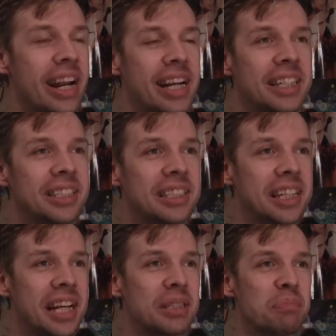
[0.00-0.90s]
And it's just,
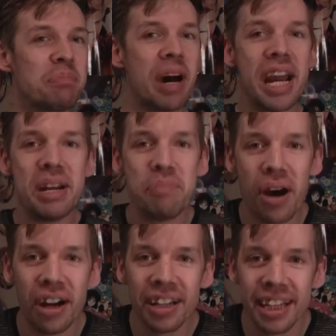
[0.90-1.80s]
it's
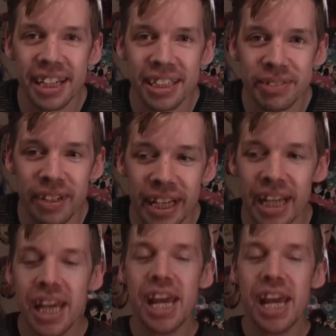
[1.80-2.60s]
mind-boggling to me.